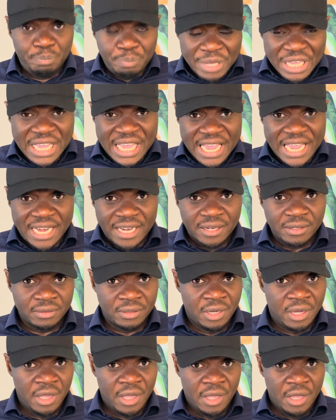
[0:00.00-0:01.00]
begin,
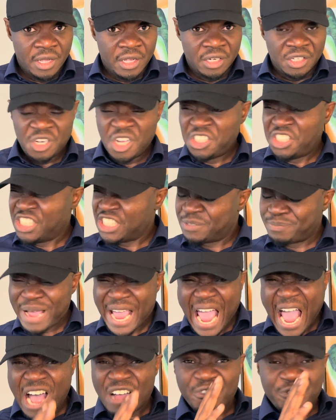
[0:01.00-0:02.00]
not just
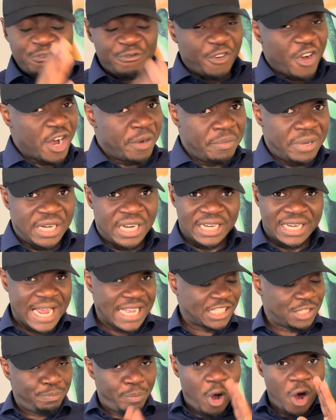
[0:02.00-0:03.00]
by affirming it,
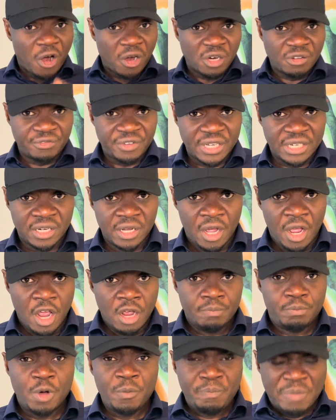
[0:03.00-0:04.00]
that's part of it,
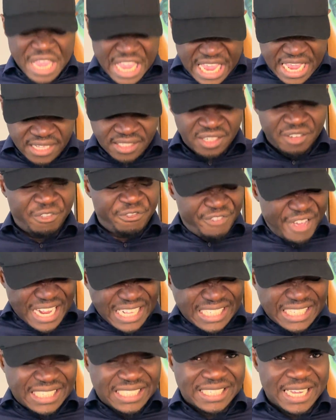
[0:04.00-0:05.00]
but begin to
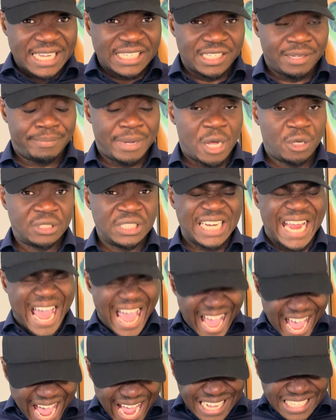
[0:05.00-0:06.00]
fantasize about it.
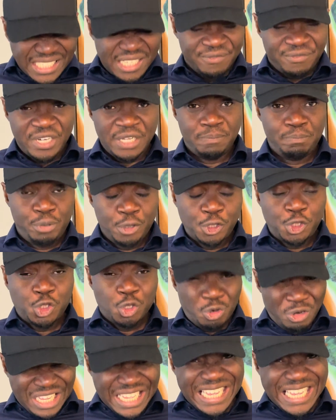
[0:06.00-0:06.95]
Actively put your